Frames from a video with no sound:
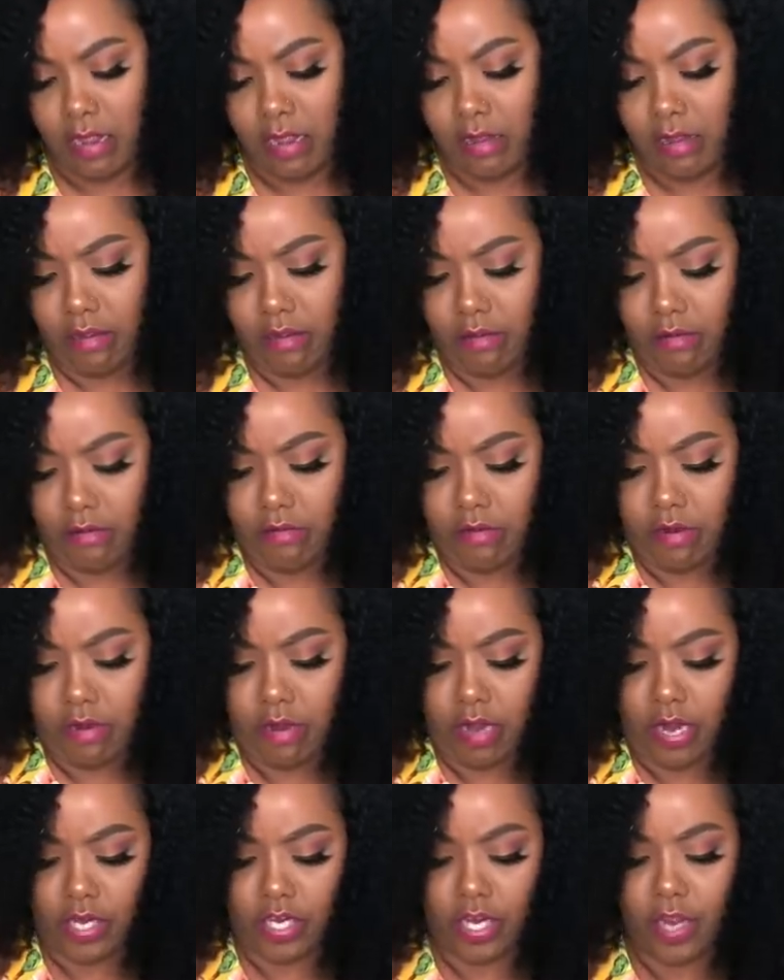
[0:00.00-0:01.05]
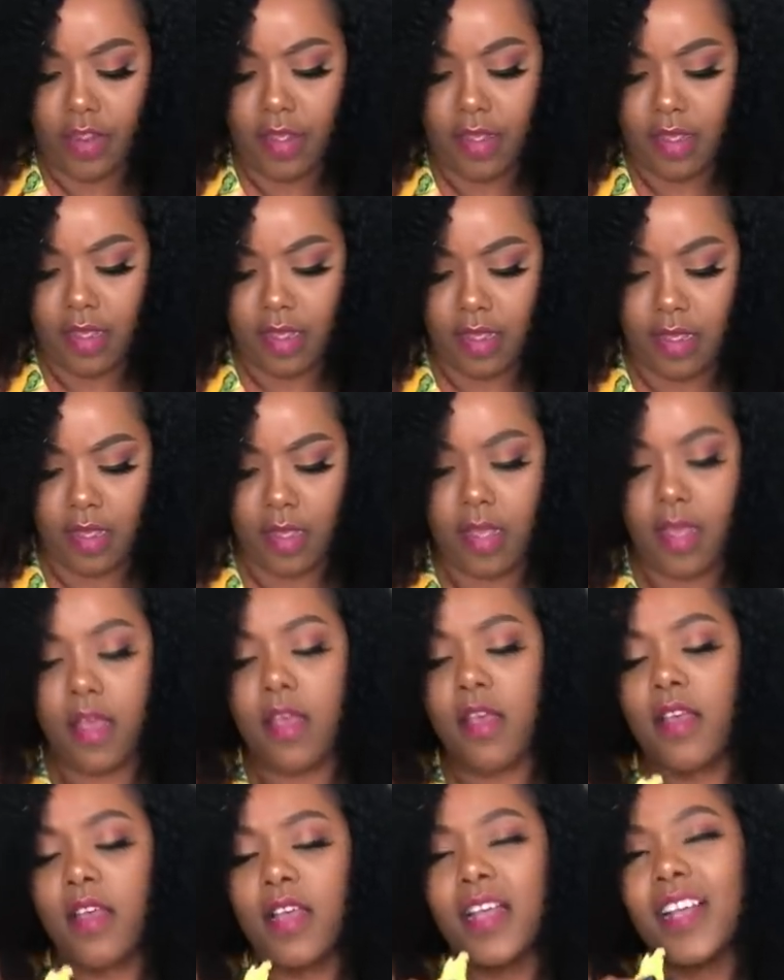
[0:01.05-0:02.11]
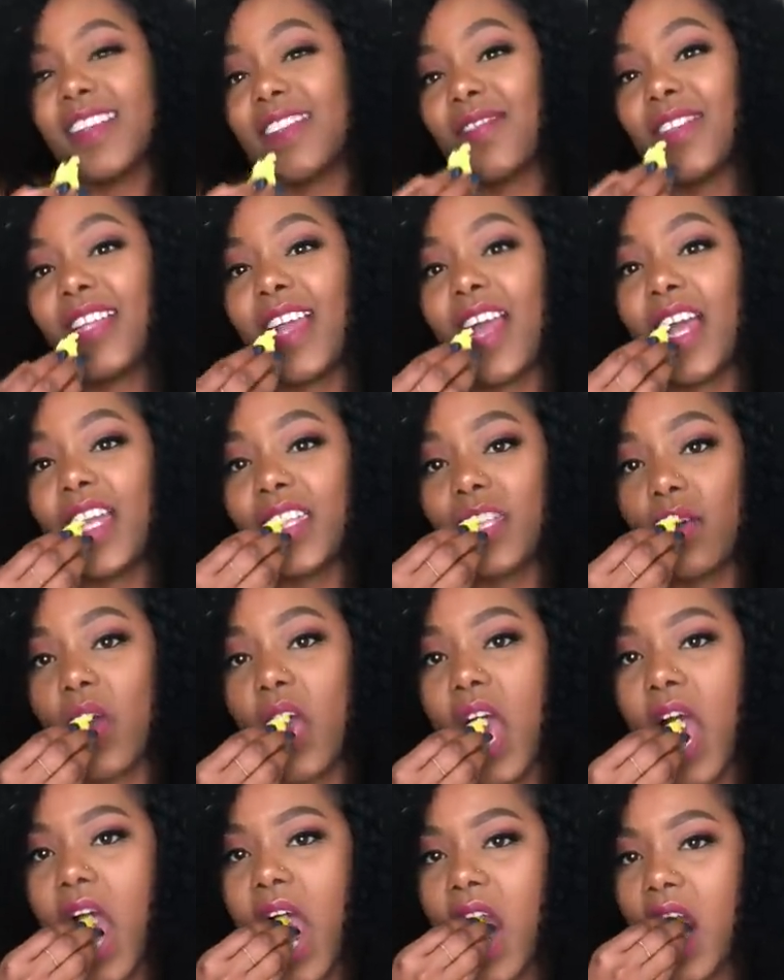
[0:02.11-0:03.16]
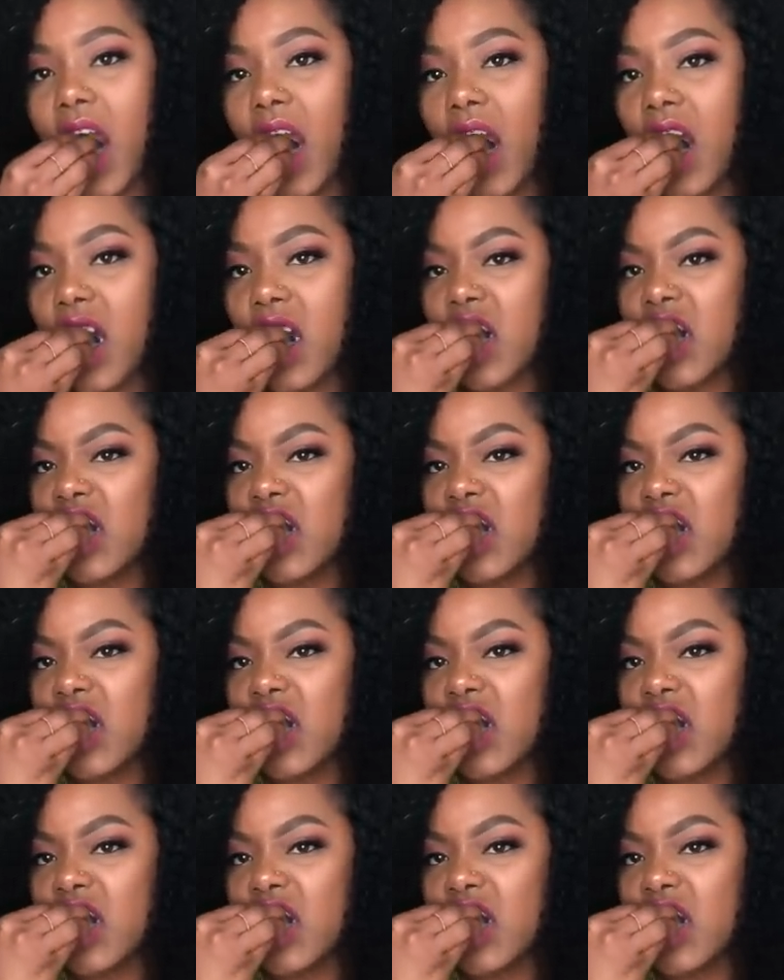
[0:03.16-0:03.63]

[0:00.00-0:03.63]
oh gosh, it's really hard though. Oh.